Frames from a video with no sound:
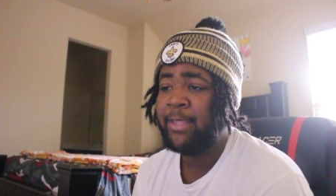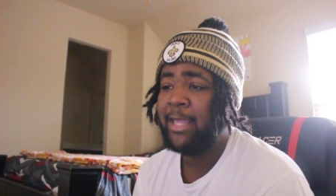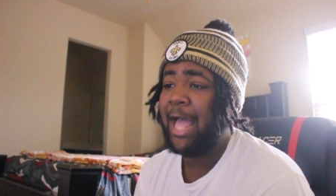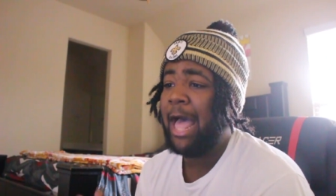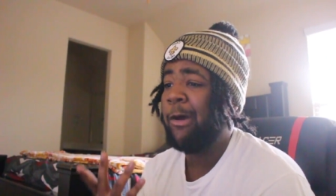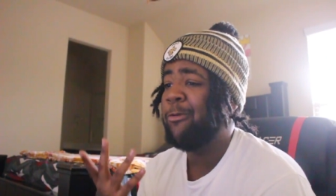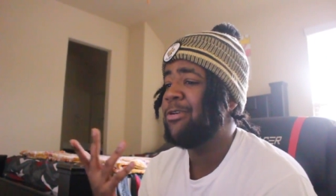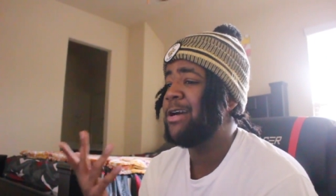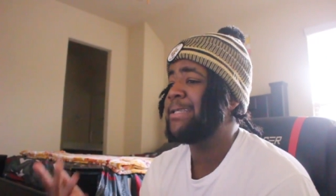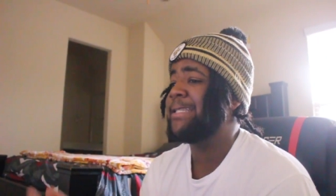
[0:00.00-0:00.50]

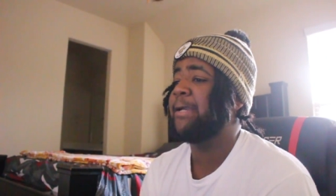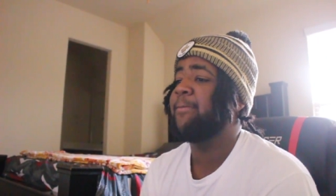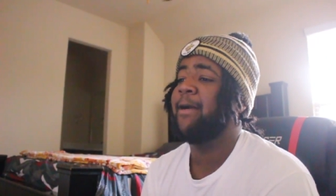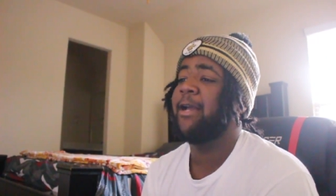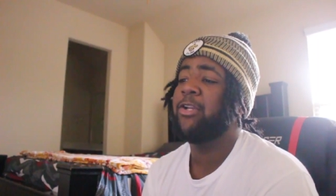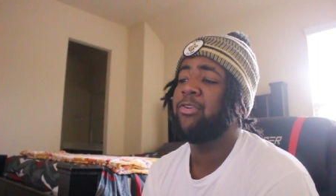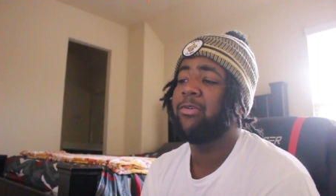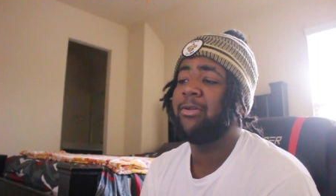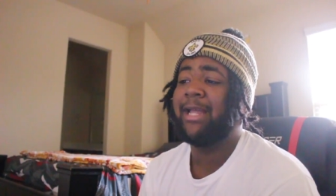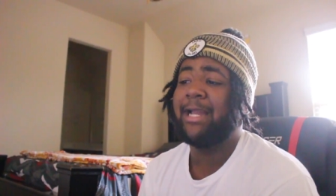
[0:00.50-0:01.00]
I was thinking
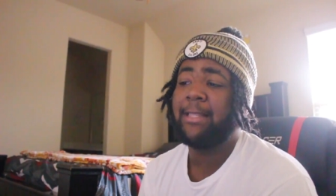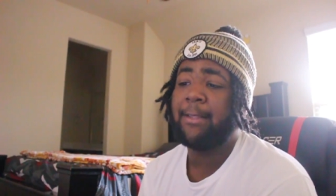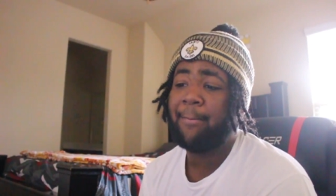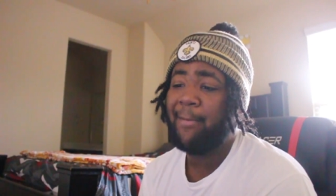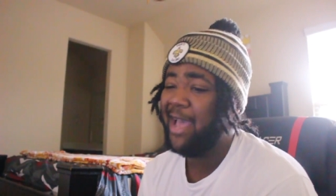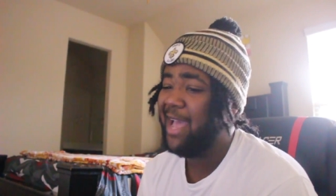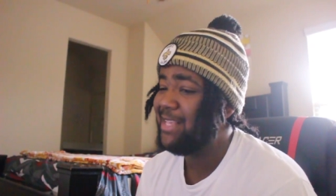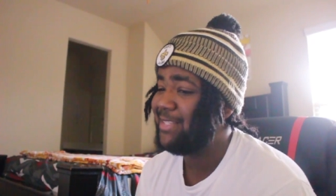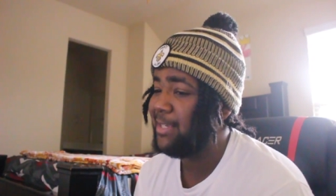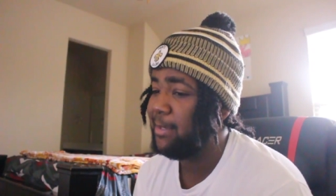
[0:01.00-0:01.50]
about doing like the
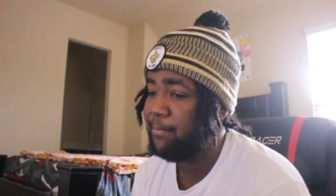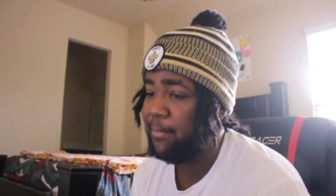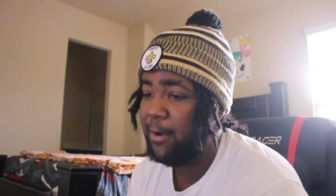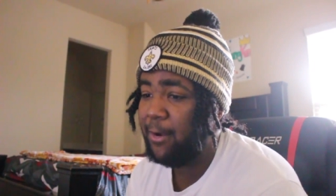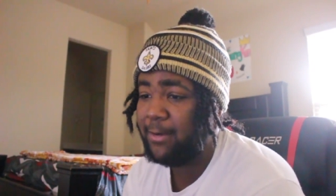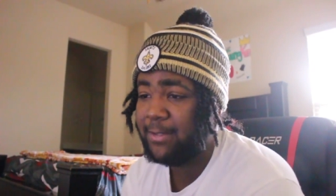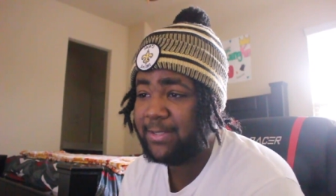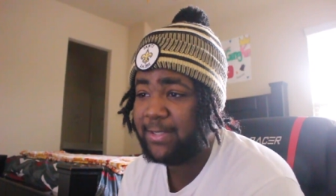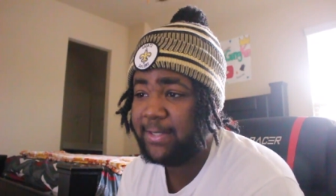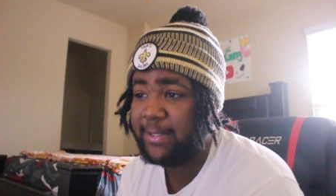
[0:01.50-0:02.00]

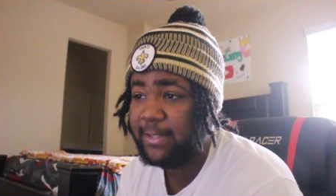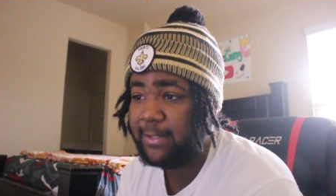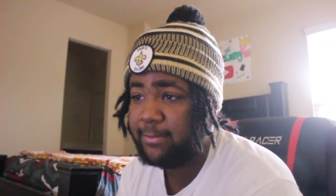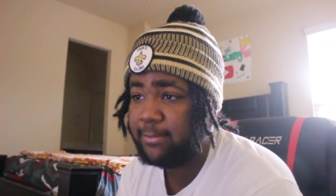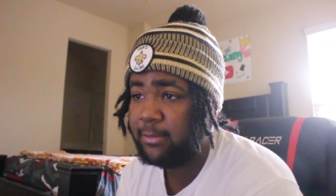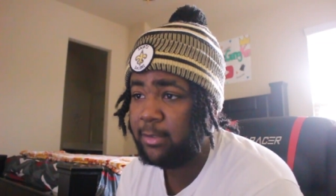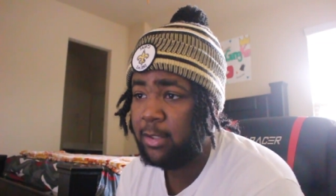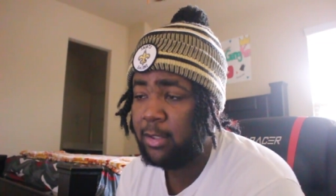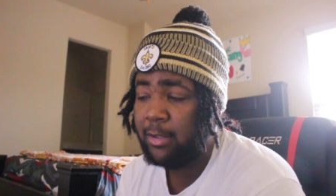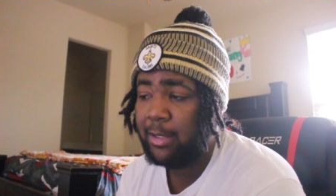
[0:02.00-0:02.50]
basketball and stuff.
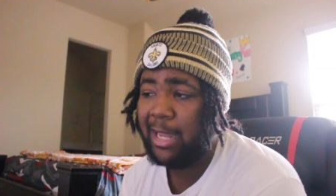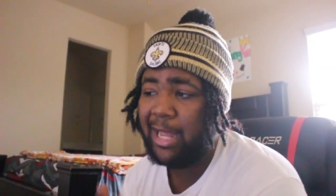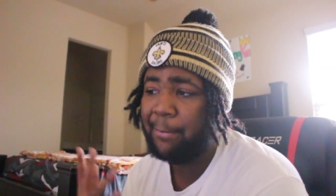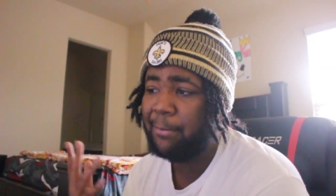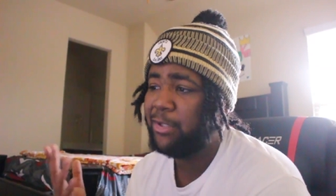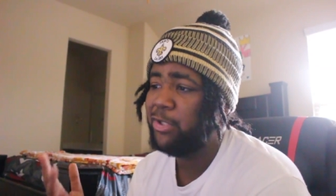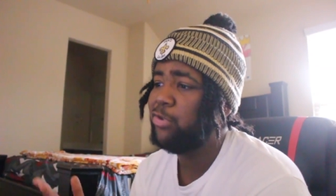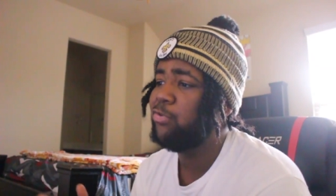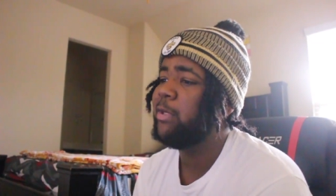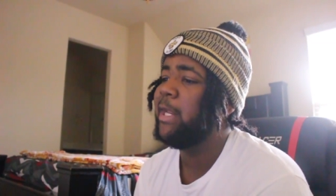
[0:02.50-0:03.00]
I'm
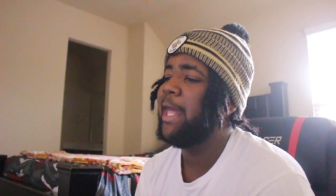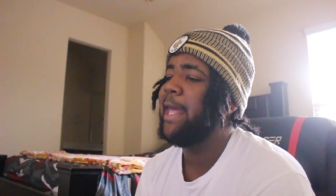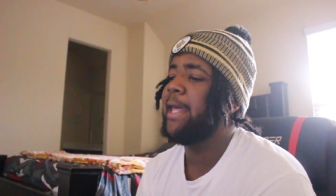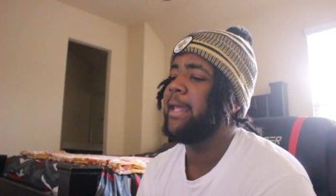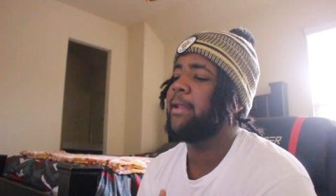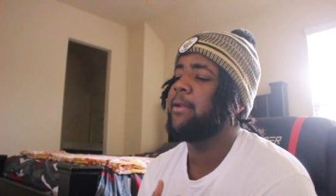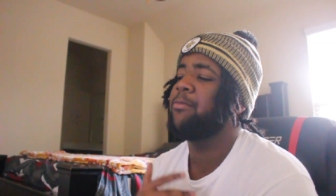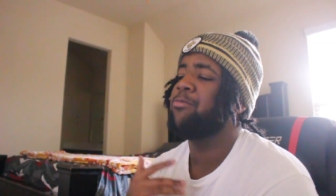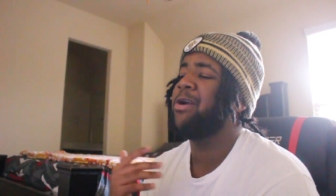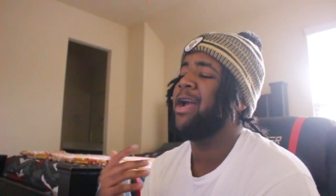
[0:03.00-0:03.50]
gonna do
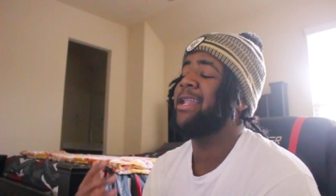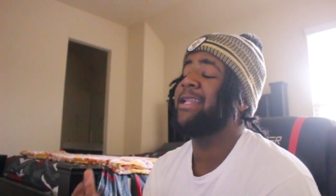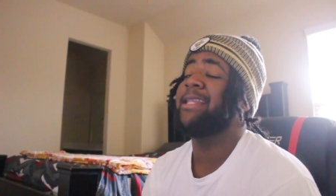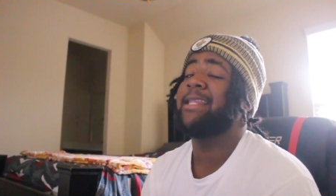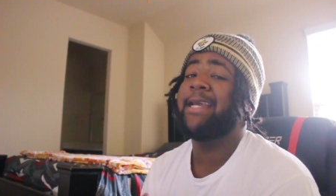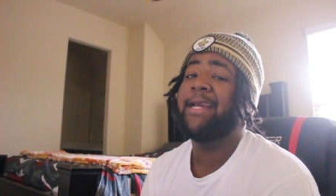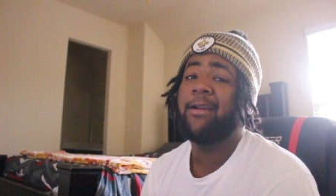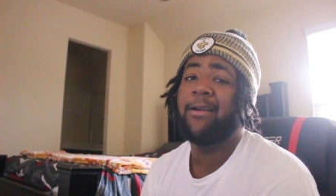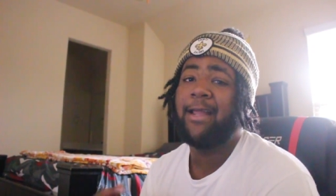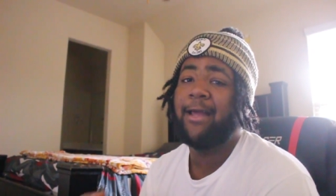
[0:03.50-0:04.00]
that probably
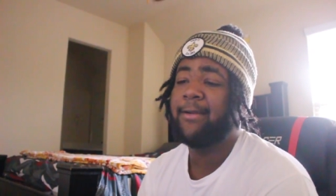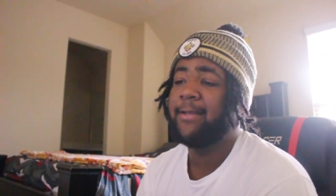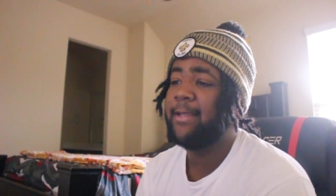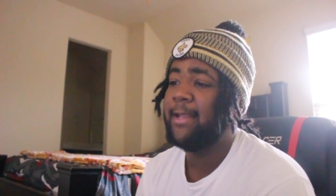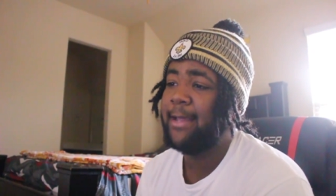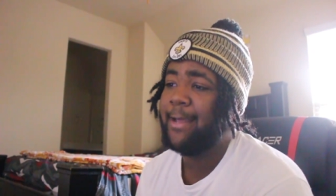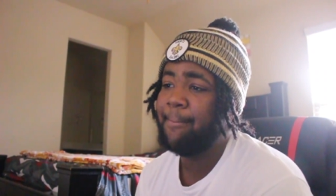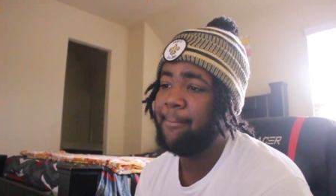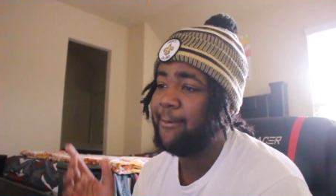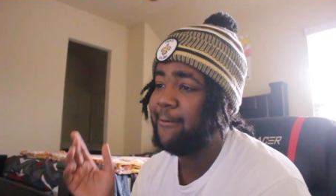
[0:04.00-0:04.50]
later down the
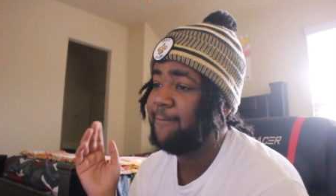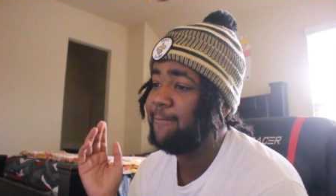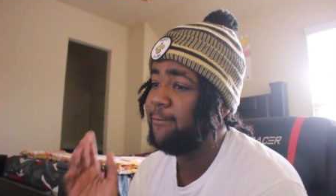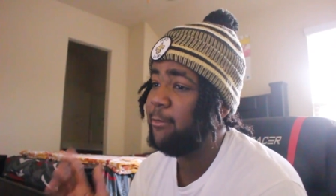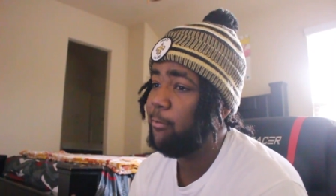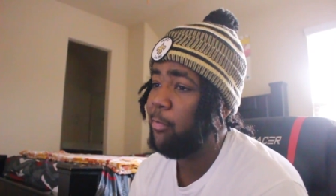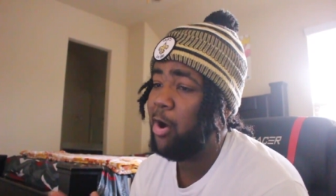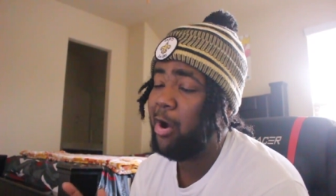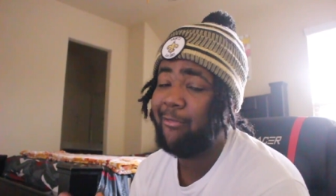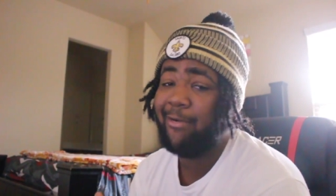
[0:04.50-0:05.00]
line. But
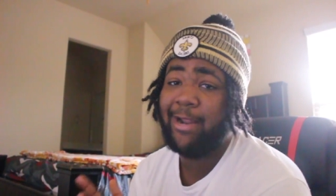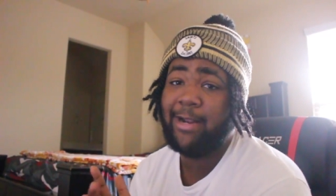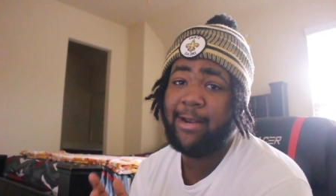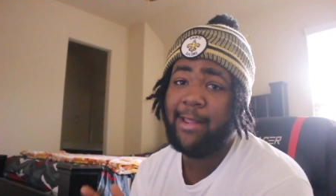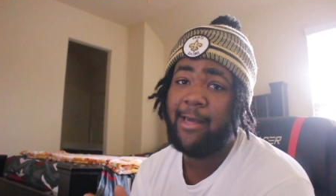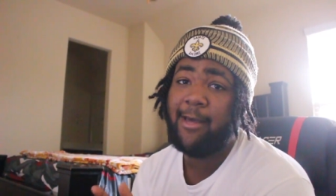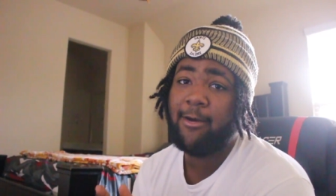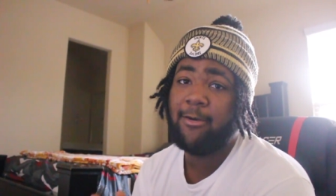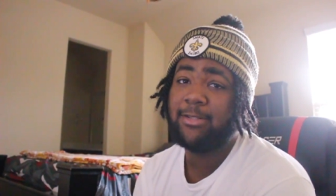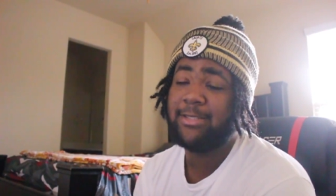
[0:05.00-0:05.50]
football right
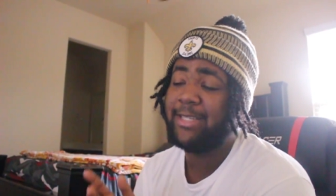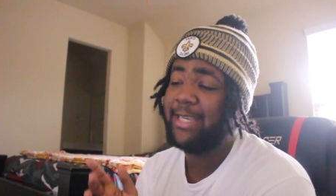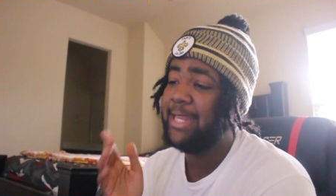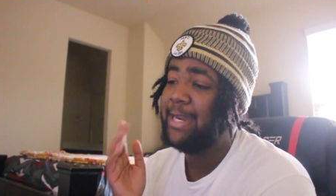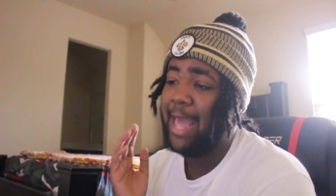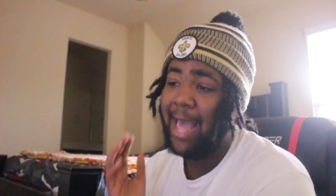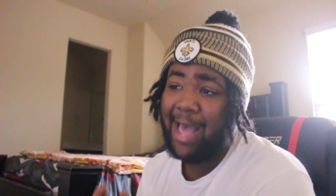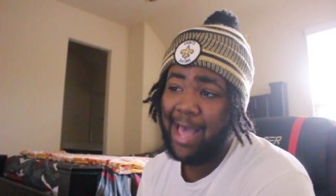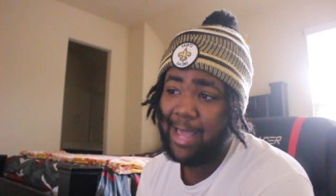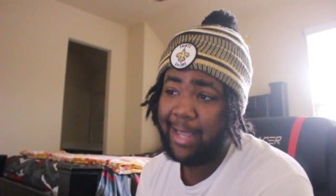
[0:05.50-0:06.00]
now is
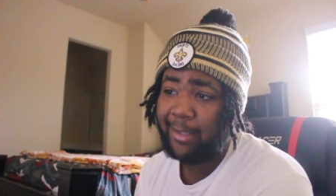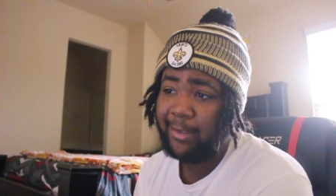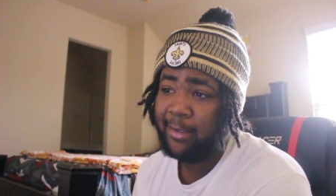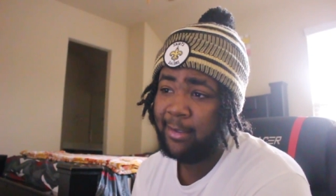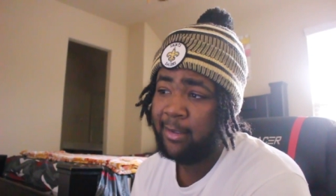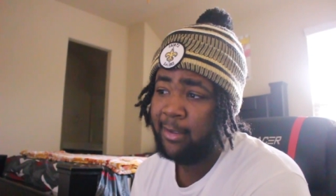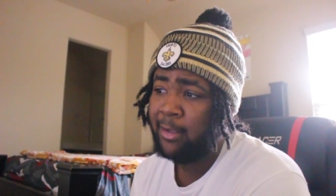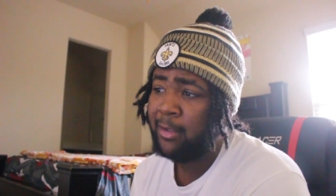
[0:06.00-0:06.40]
getting hot.